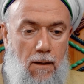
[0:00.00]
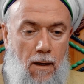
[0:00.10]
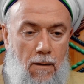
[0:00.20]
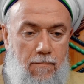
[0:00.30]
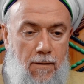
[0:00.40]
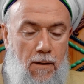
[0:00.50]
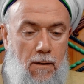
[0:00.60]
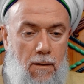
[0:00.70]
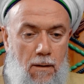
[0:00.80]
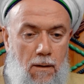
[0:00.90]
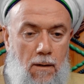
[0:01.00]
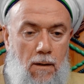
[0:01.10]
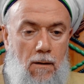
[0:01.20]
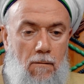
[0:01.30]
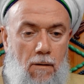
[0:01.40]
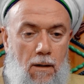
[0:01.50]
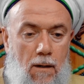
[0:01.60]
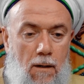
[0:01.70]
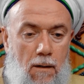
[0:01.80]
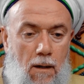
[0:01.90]
I feel
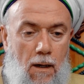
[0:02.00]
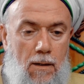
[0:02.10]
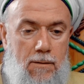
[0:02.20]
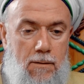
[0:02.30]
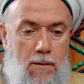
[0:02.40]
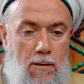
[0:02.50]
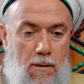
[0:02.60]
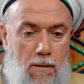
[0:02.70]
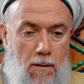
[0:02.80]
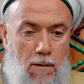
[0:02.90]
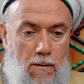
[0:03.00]
as when